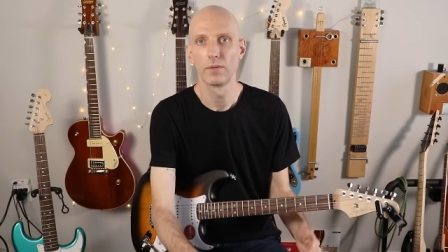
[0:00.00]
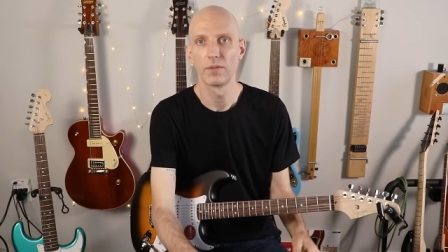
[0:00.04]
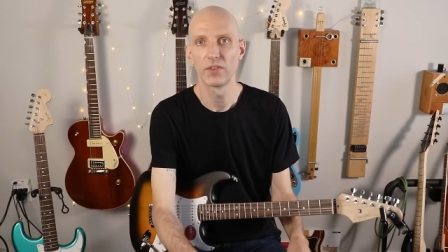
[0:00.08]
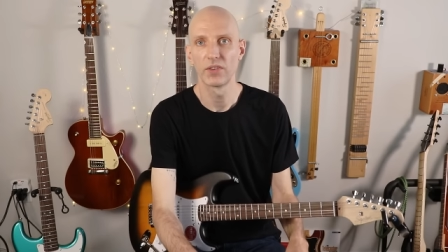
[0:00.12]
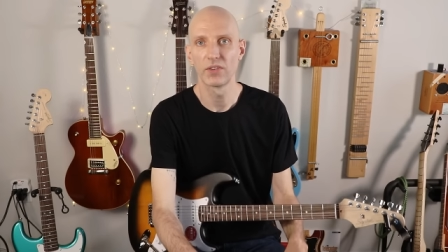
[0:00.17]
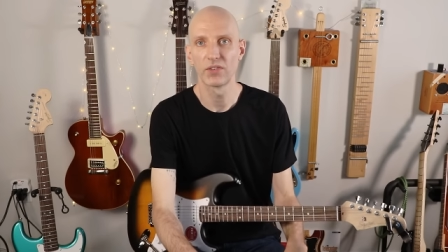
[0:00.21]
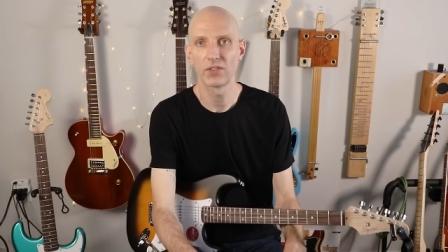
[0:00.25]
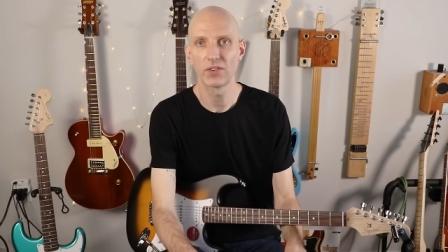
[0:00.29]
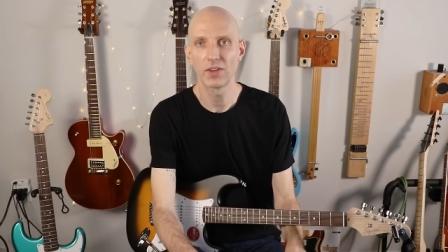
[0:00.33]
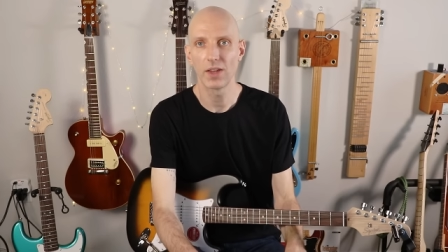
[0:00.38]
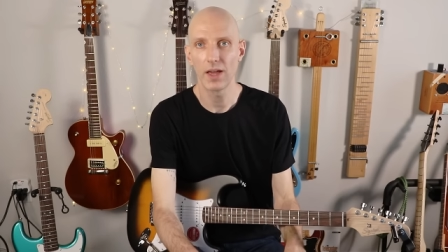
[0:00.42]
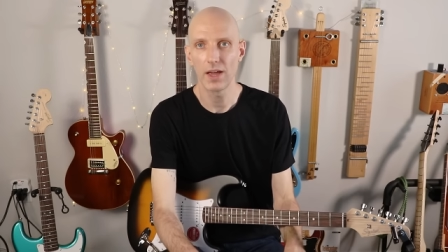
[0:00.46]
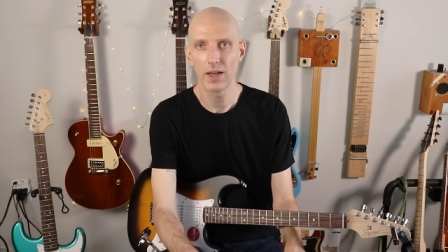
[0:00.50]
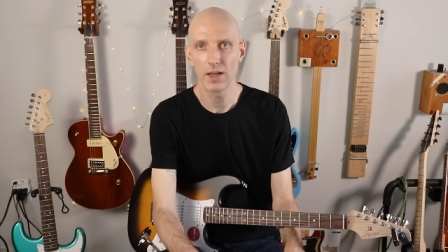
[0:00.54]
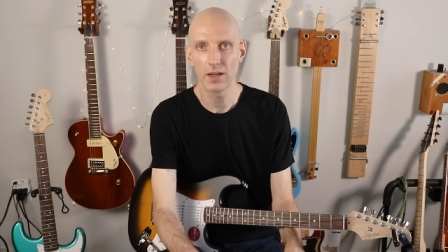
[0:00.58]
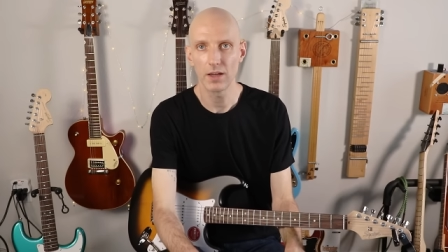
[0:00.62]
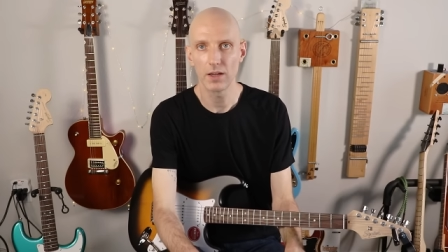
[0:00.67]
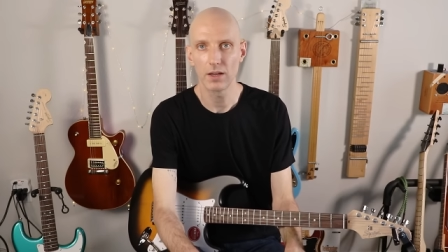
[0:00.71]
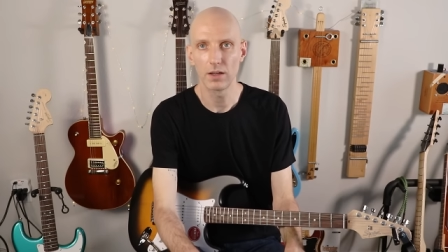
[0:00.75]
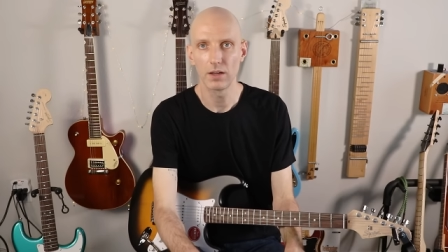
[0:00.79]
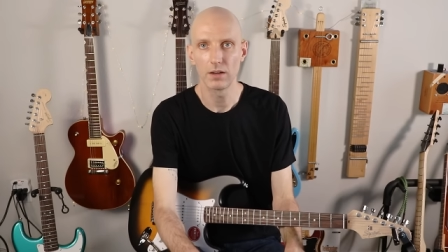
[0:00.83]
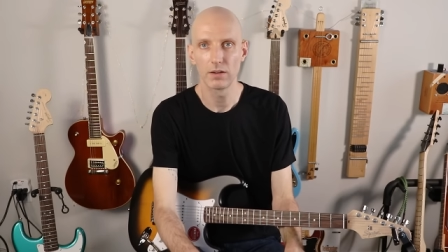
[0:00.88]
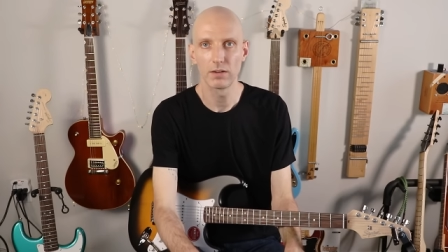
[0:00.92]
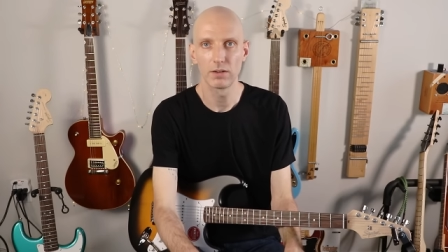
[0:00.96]

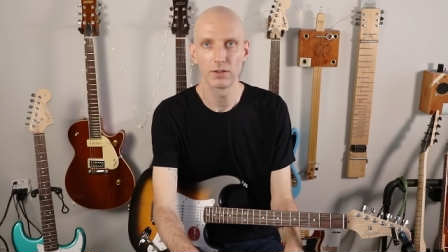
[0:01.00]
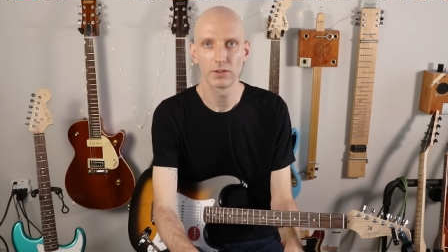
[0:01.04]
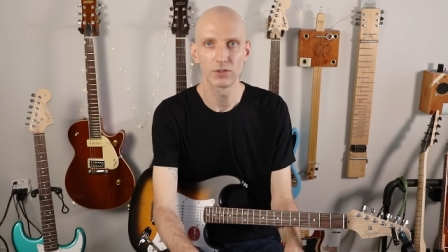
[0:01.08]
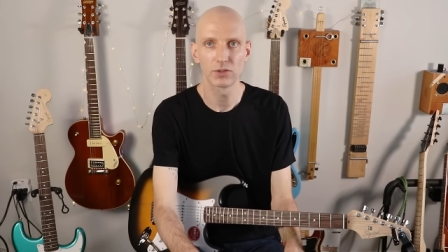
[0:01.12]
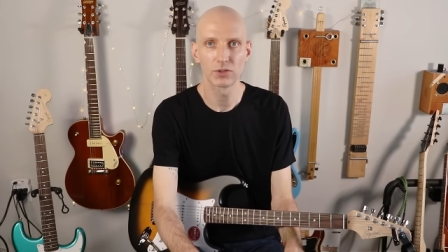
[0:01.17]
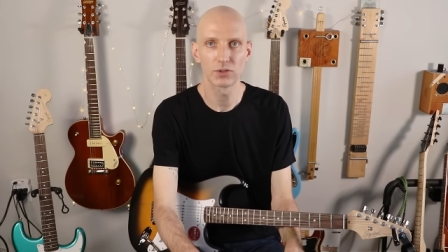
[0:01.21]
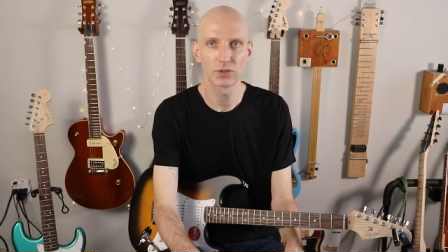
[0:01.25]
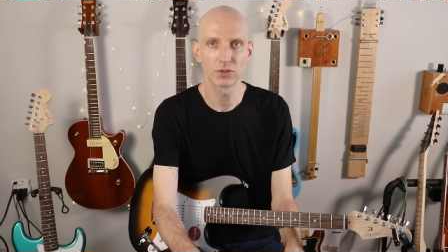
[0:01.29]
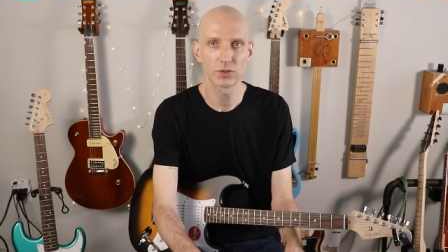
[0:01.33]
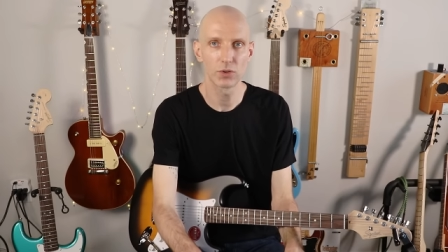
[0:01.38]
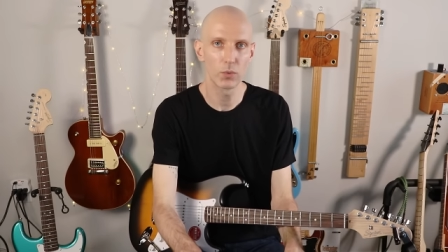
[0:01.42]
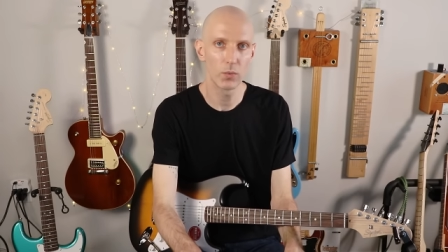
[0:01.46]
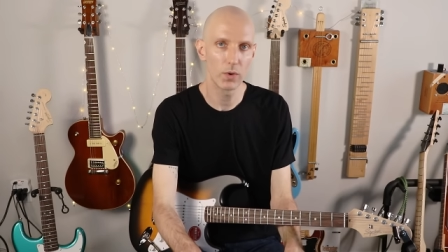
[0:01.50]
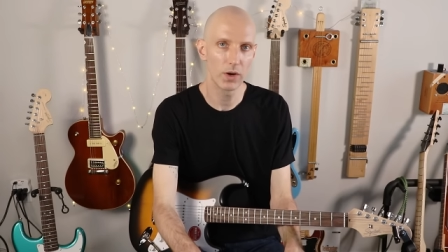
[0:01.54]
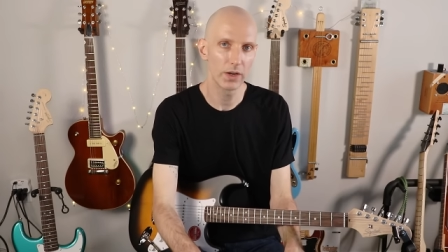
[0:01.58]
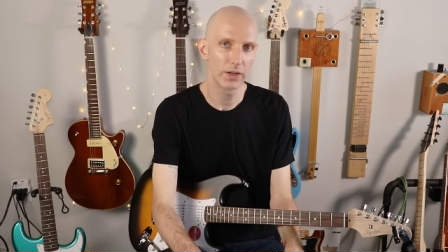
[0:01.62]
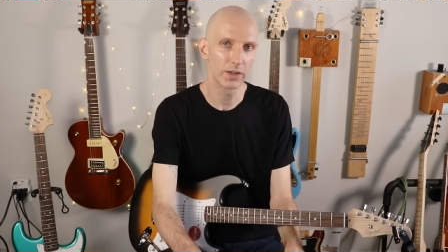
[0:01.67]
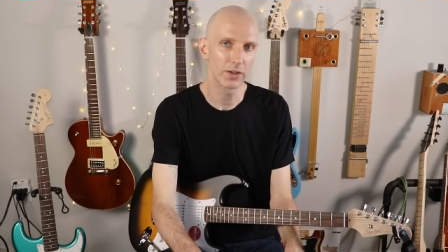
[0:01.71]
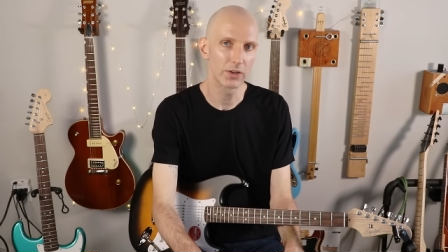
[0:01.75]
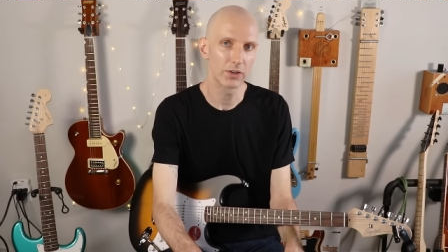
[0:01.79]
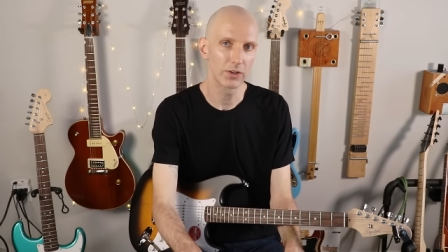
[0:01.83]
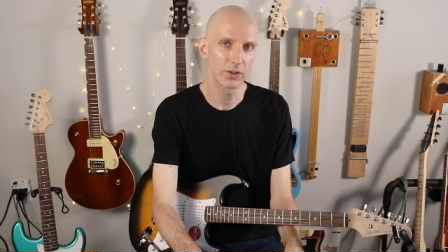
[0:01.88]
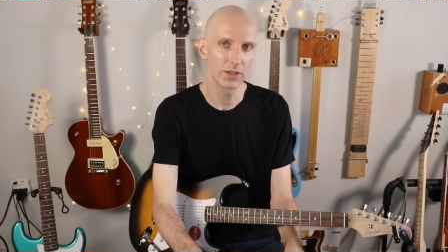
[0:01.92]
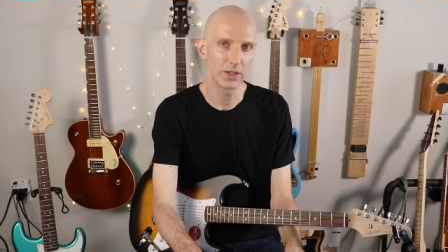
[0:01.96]
say
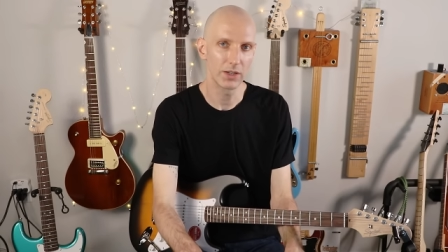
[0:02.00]
Squier